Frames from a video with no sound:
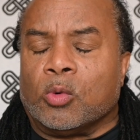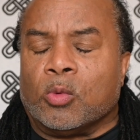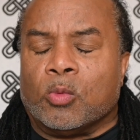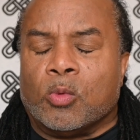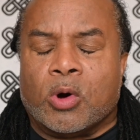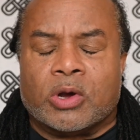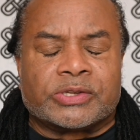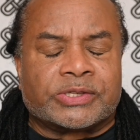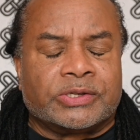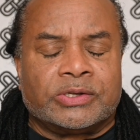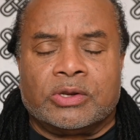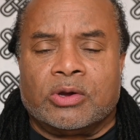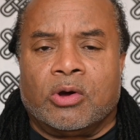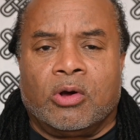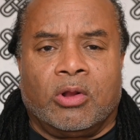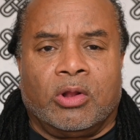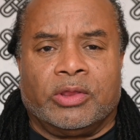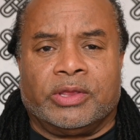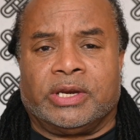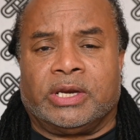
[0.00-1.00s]
wasn't
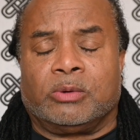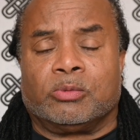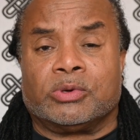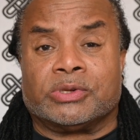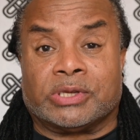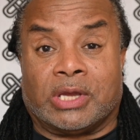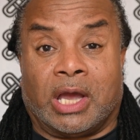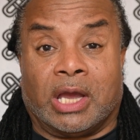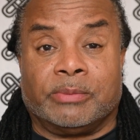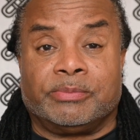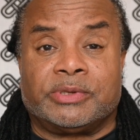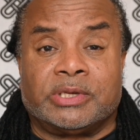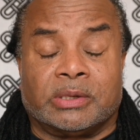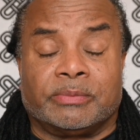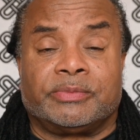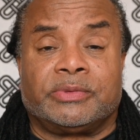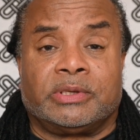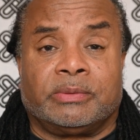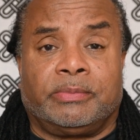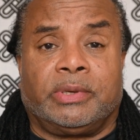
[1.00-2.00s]
all that it was hyped
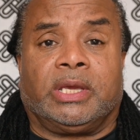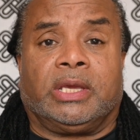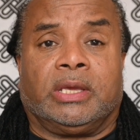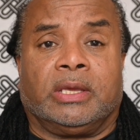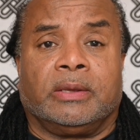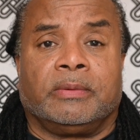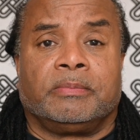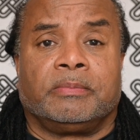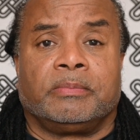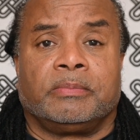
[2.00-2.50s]
up to be.